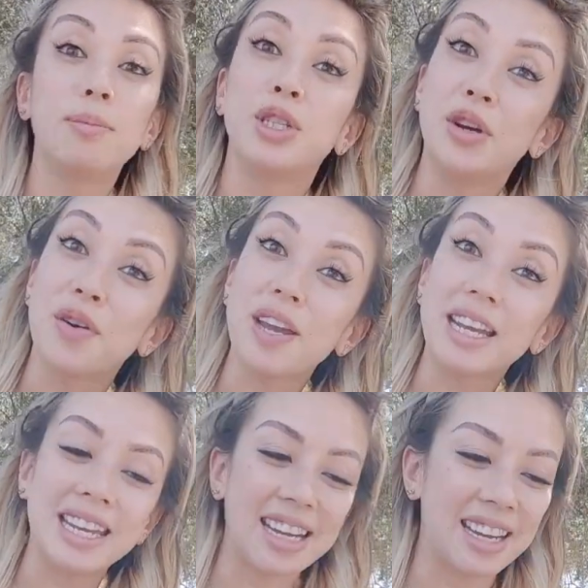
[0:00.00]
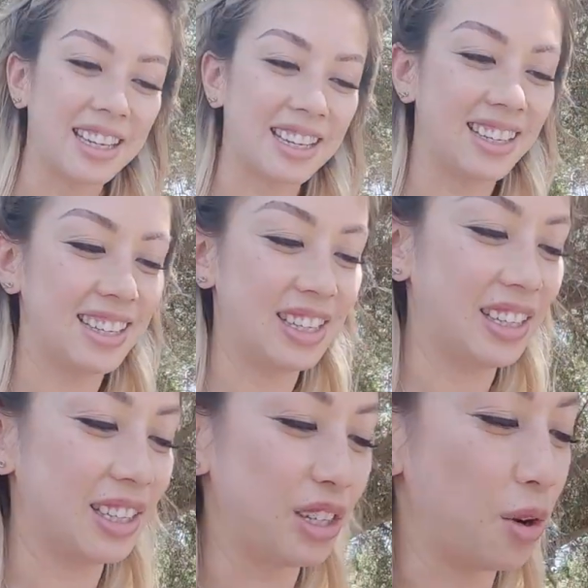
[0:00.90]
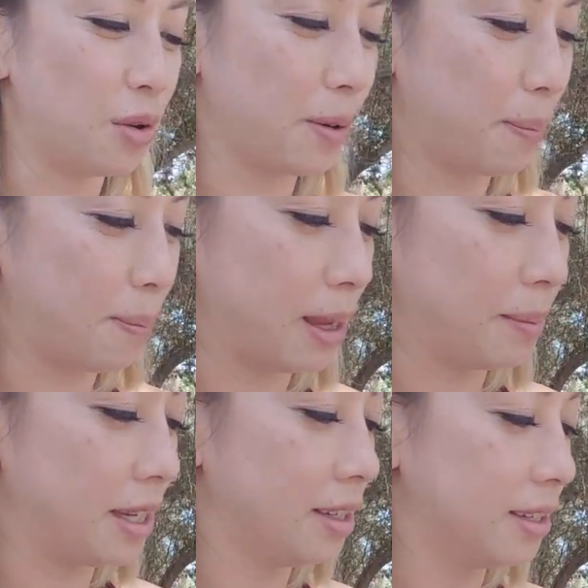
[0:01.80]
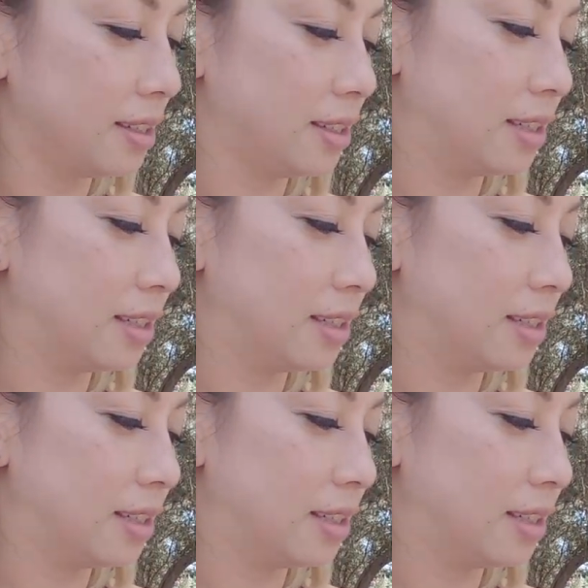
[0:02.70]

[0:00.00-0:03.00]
I'm doing ah. it. You know, baby.